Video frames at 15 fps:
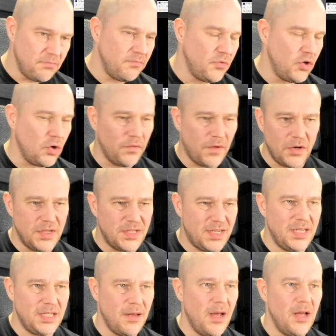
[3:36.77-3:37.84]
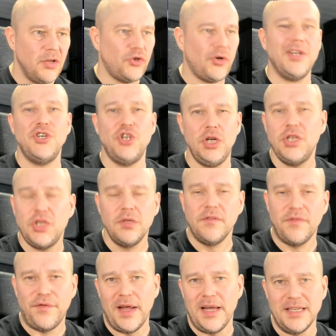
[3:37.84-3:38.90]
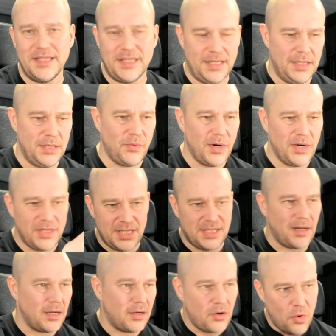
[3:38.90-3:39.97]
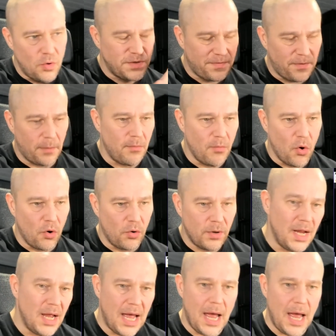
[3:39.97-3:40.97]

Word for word: you know, there is these transition phases where it just like goes from more